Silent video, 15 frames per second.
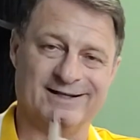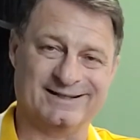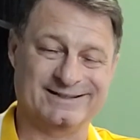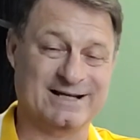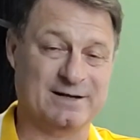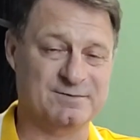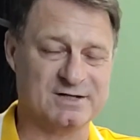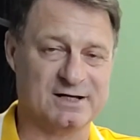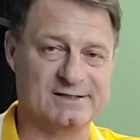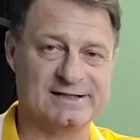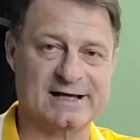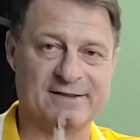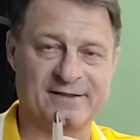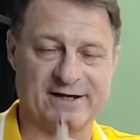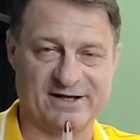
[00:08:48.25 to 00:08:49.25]
Nine times out of
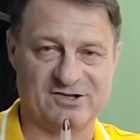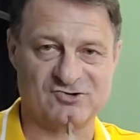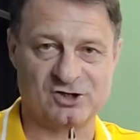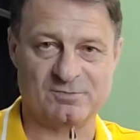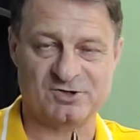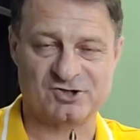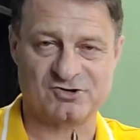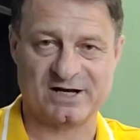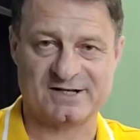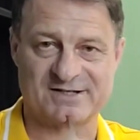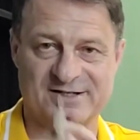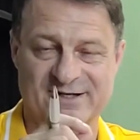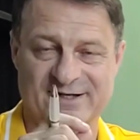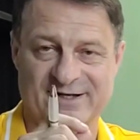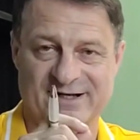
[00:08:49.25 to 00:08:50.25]
ten, that extreme
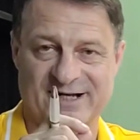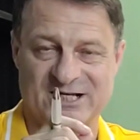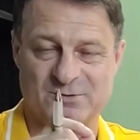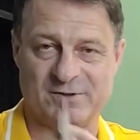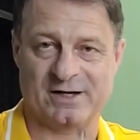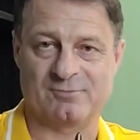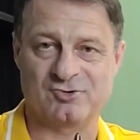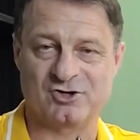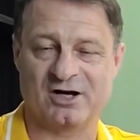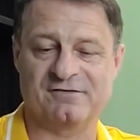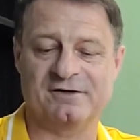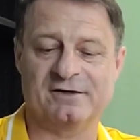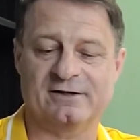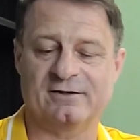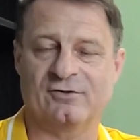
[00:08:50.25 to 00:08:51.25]
stress is when I'm
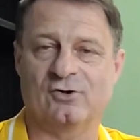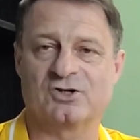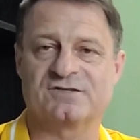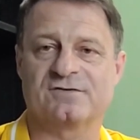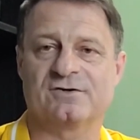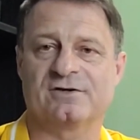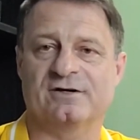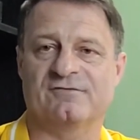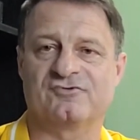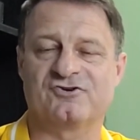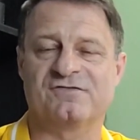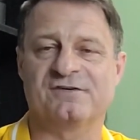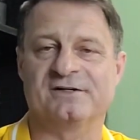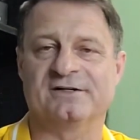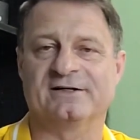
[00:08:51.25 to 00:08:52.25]
driving. Those of you that have
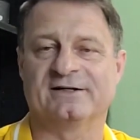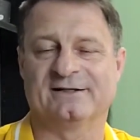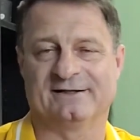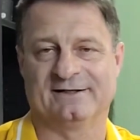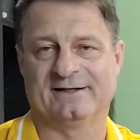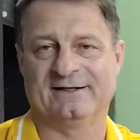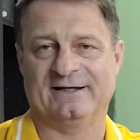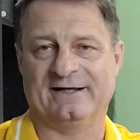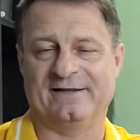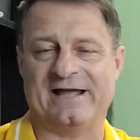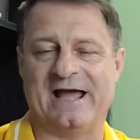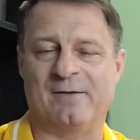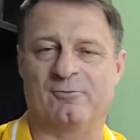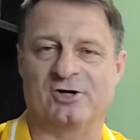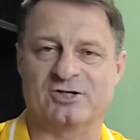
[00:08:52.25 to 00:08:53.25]
driven in
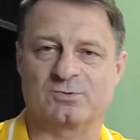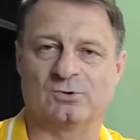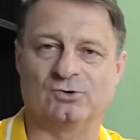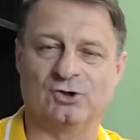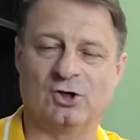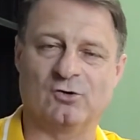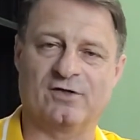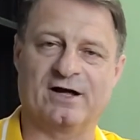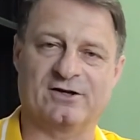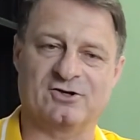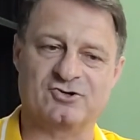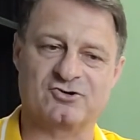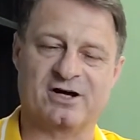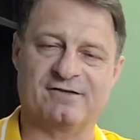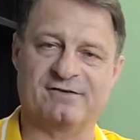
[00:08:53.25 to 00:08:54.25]
the Emirates will know that
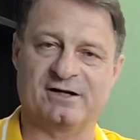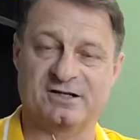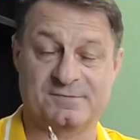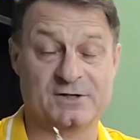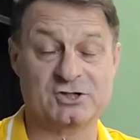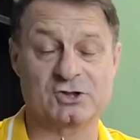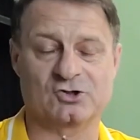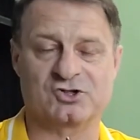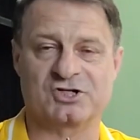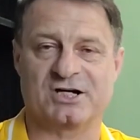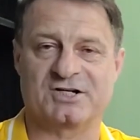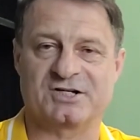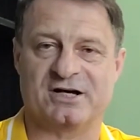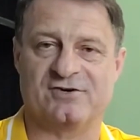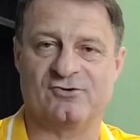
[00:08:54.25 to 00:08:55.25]
driving, especially on
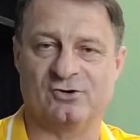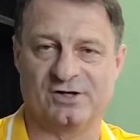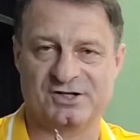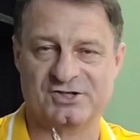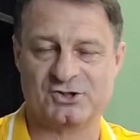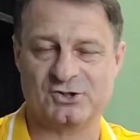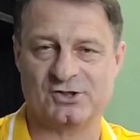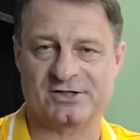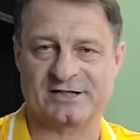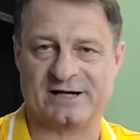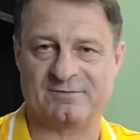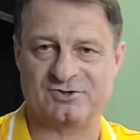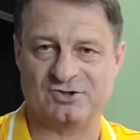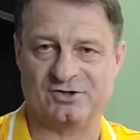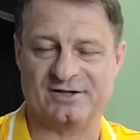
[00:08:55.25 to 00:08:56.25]
Sheikh Zayed Road at certain
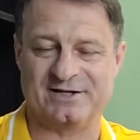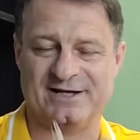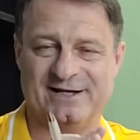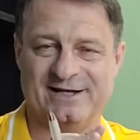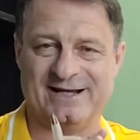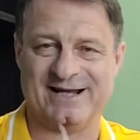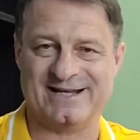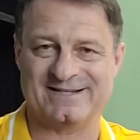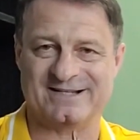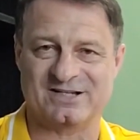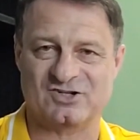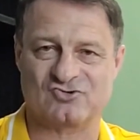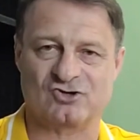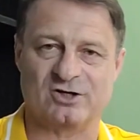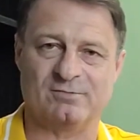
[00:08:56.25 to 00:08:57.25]
times during the day, is
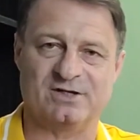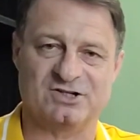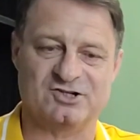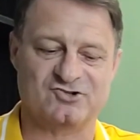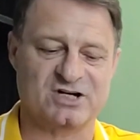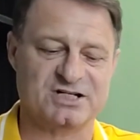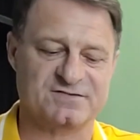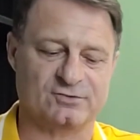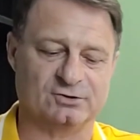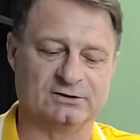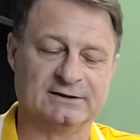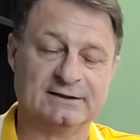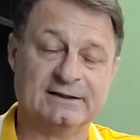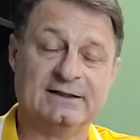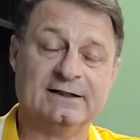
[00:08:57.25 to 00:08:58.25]
extremely stressful.
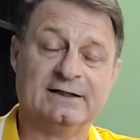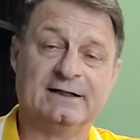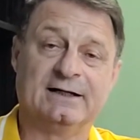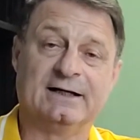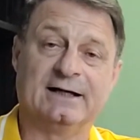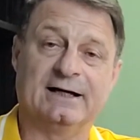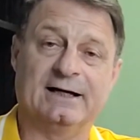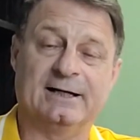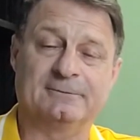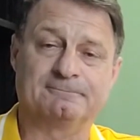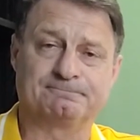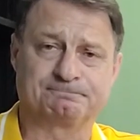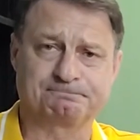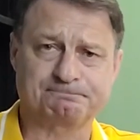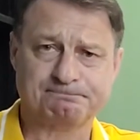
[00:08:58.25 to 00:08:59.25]

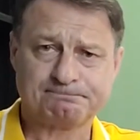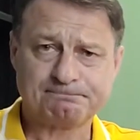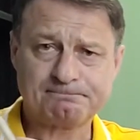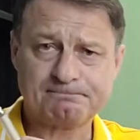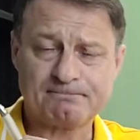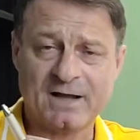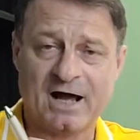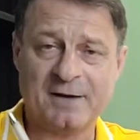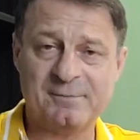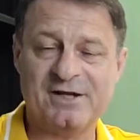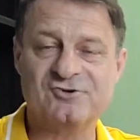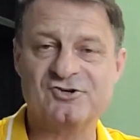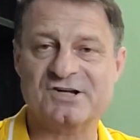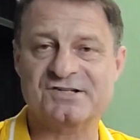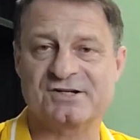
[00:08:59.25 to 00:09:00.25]
Um, I'd be
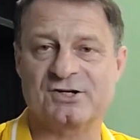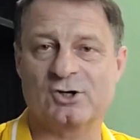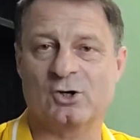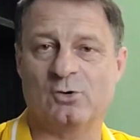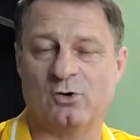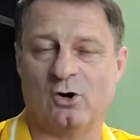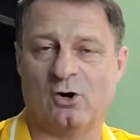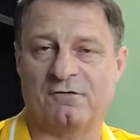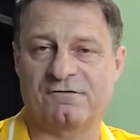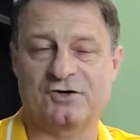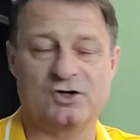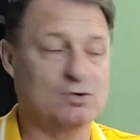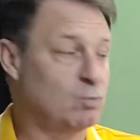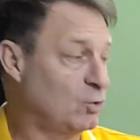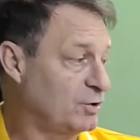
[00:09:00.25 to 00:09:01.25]
interested to know off
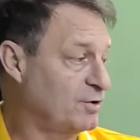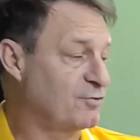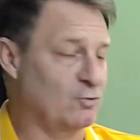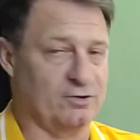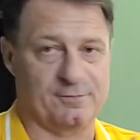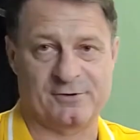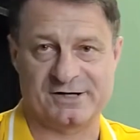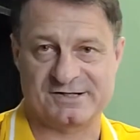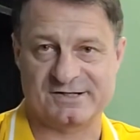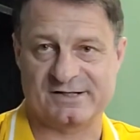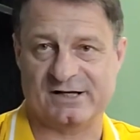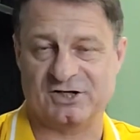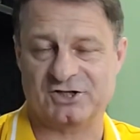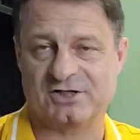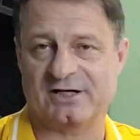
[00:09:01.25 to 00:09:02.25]
you what you thought of the
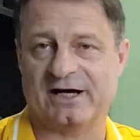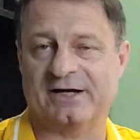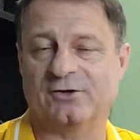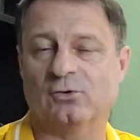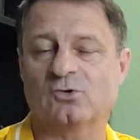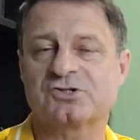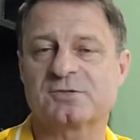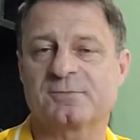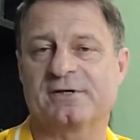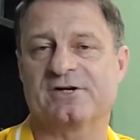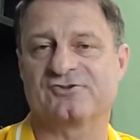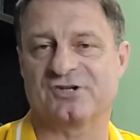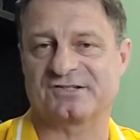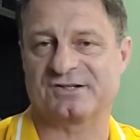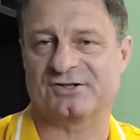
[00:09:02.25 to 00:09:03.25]
presentation. I'd also be
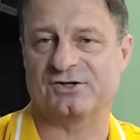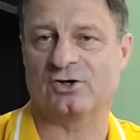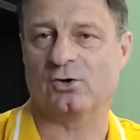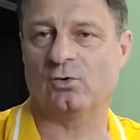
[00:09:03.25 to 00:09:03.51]
interested to